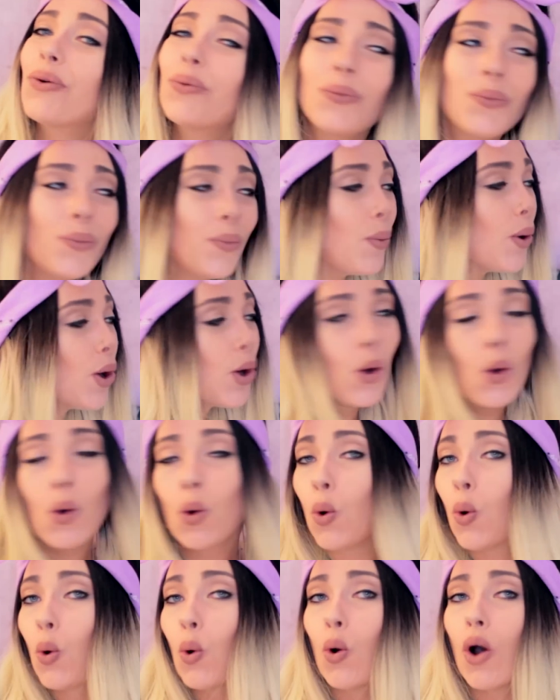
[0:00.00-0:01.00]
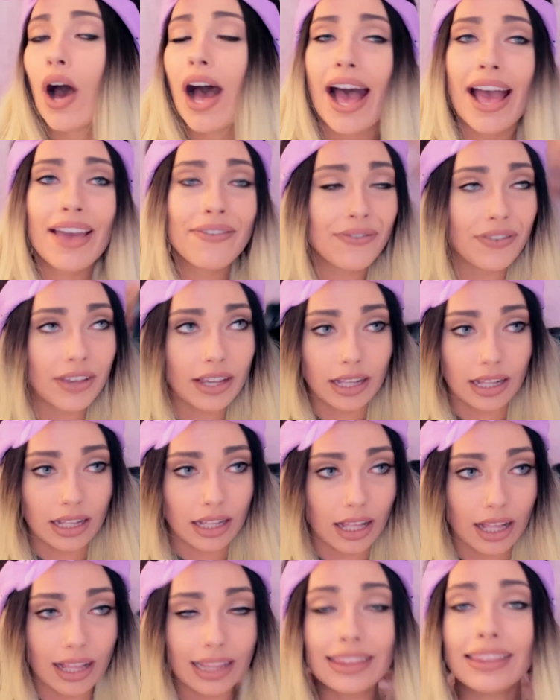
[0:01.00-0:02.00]
woo, I
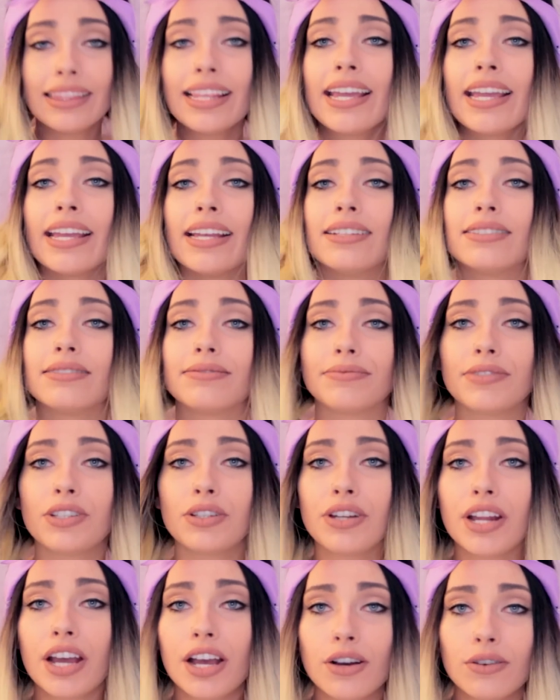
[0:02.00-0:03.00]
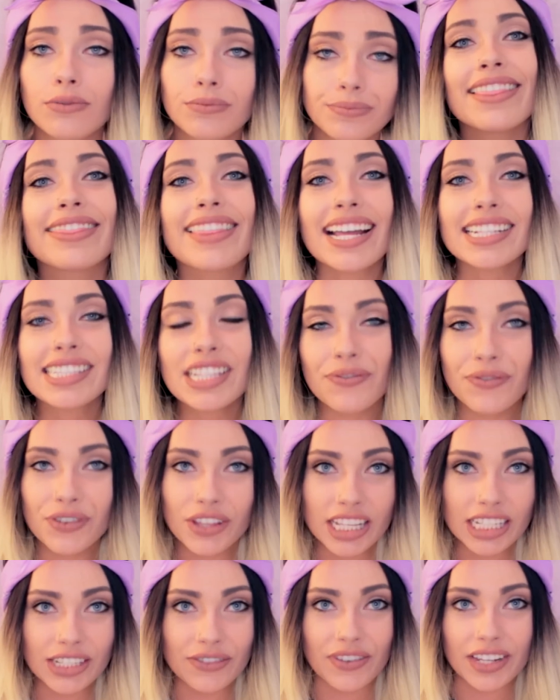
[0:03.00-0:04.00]
feel lit, you know? That's it
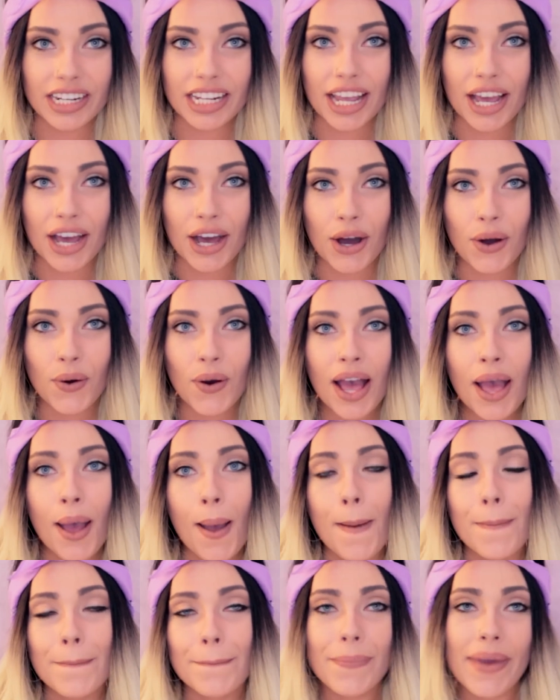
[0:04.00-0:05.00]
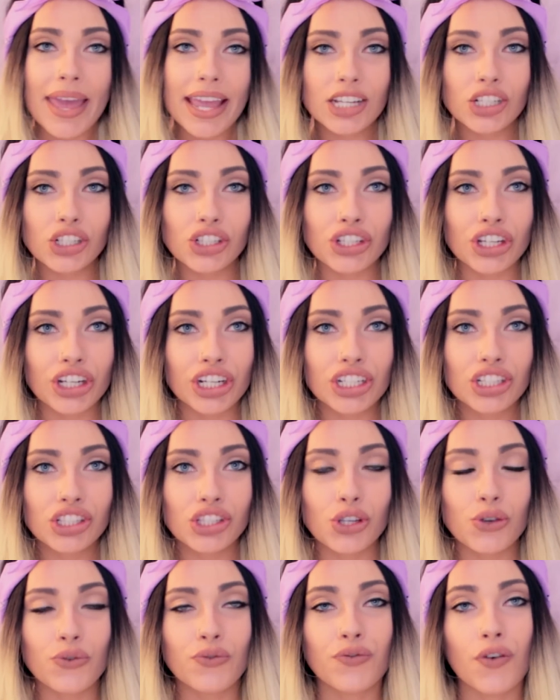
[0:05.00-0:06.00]
for this video. Make sure
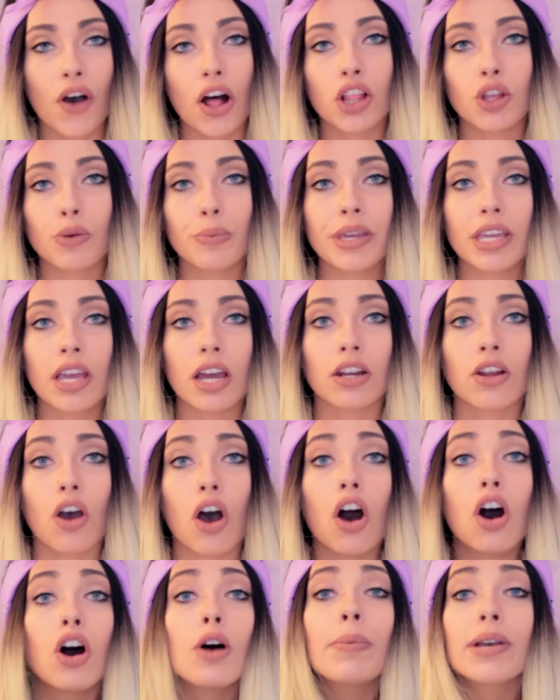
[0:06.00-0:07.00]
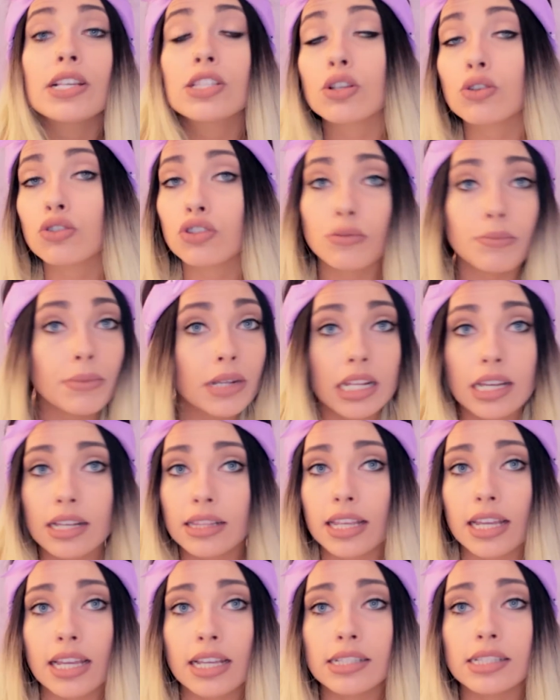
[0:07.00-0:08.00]
to follow me on all my social
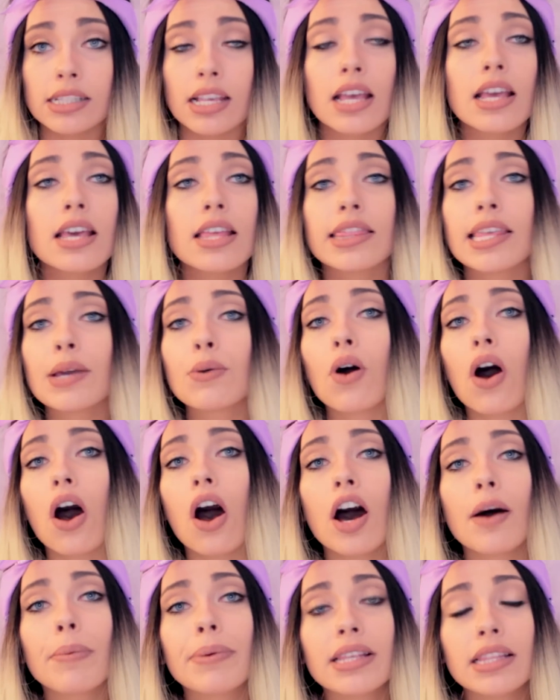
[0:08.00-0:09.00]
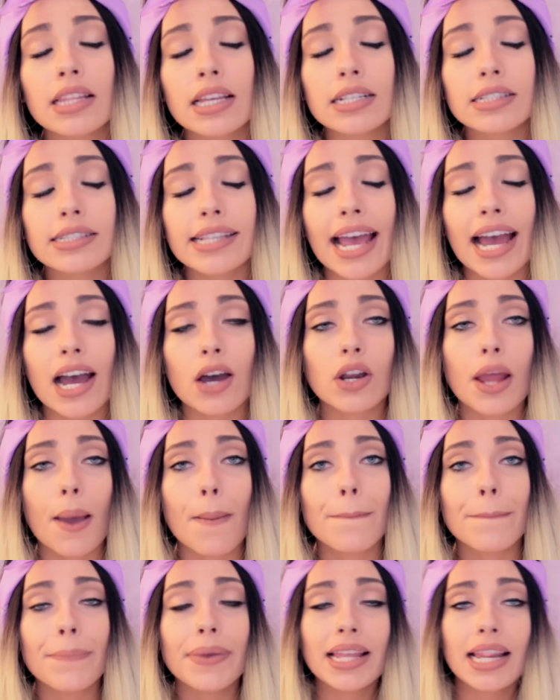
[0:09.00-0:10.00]
media links. They will all be linked
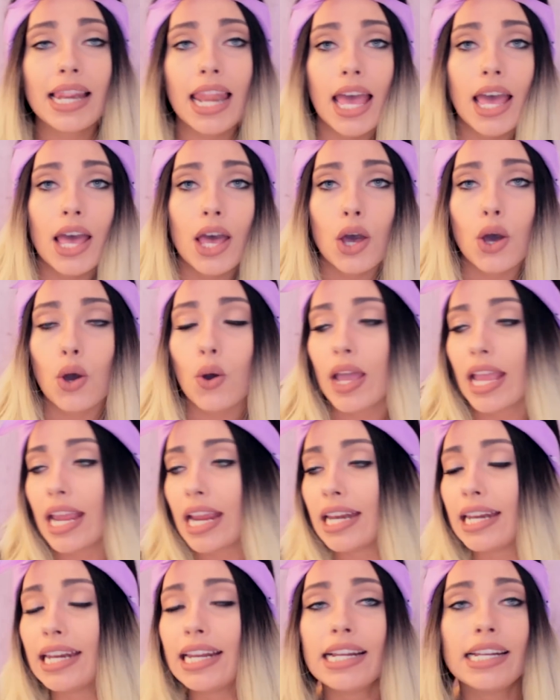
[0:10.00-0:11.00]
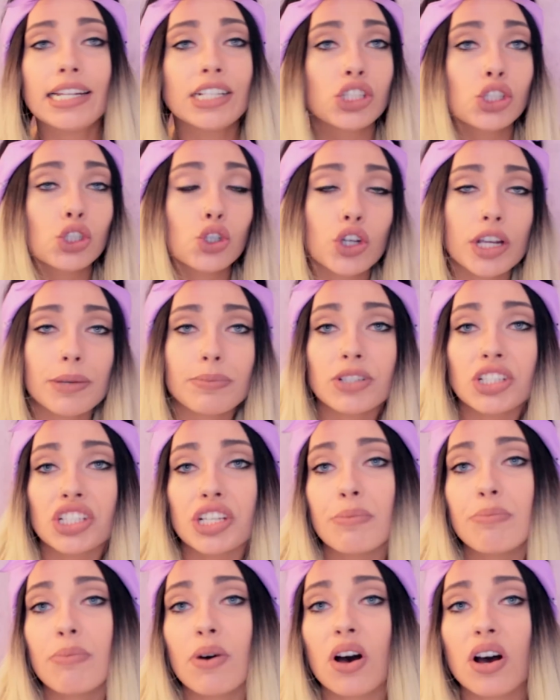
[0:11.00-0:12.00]
down below in the
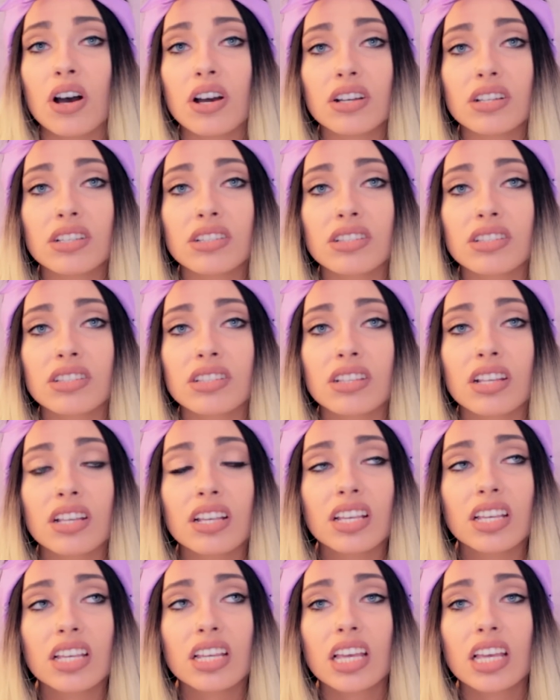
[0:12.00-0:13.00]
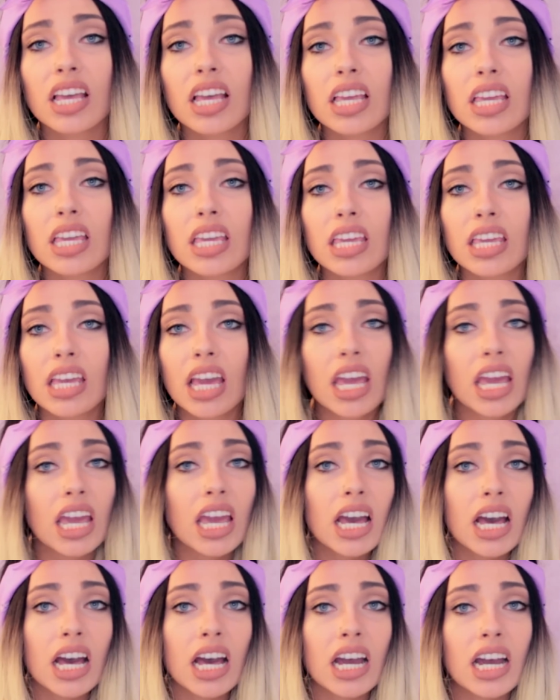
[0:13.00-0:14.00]
description box.
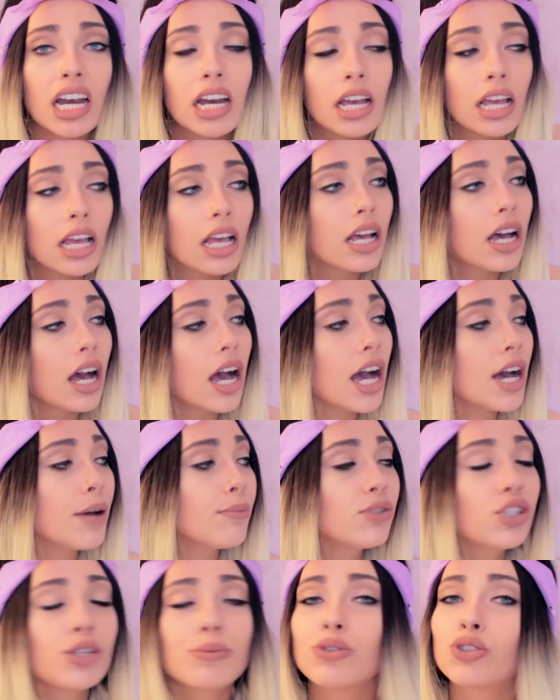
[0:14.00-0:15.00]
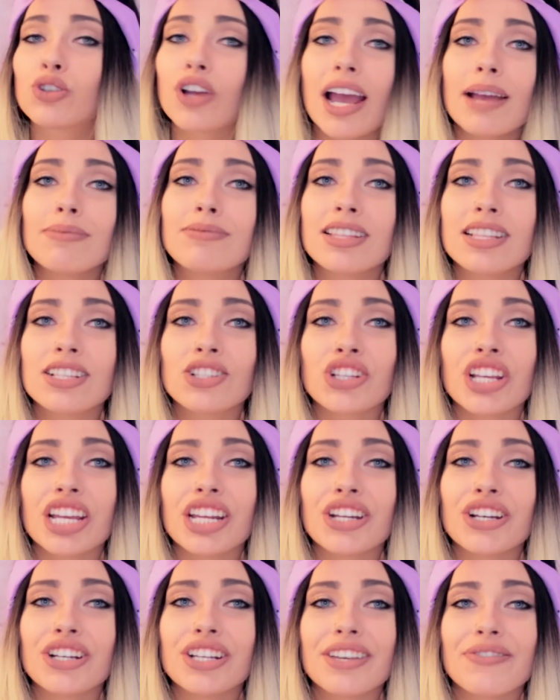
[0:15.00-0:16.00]
Yeah. Um, subscribe to this
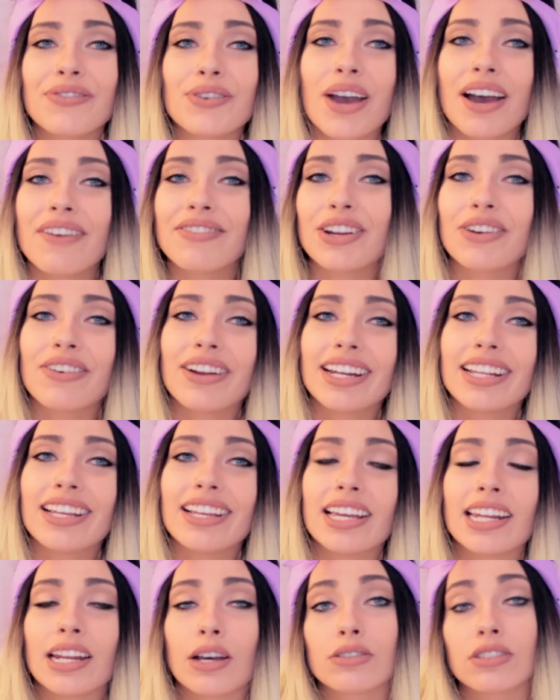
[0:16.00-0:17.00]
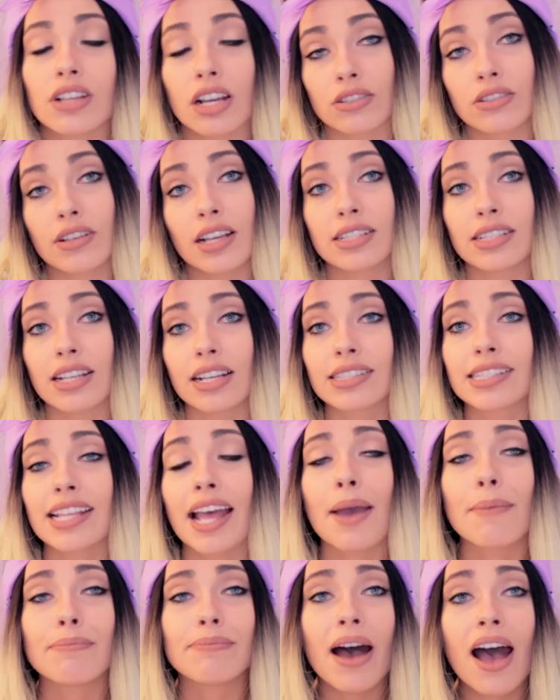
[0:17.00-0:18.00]
channel if you haven't already, and I'll talk to you guys next
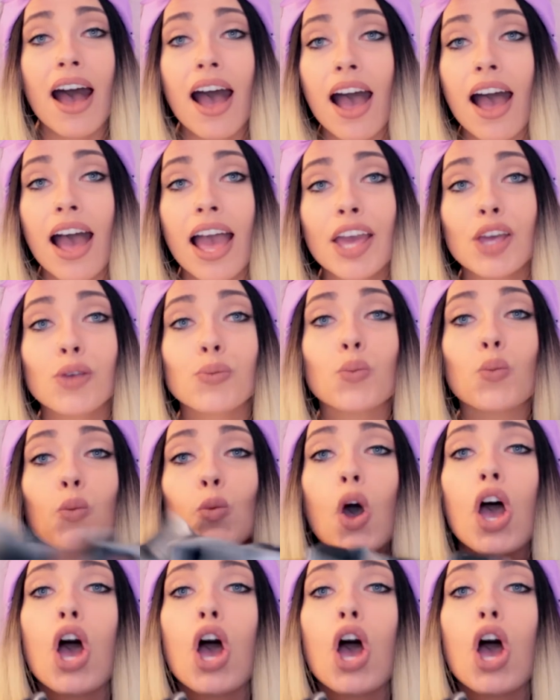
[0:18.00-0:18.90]
time. Bye!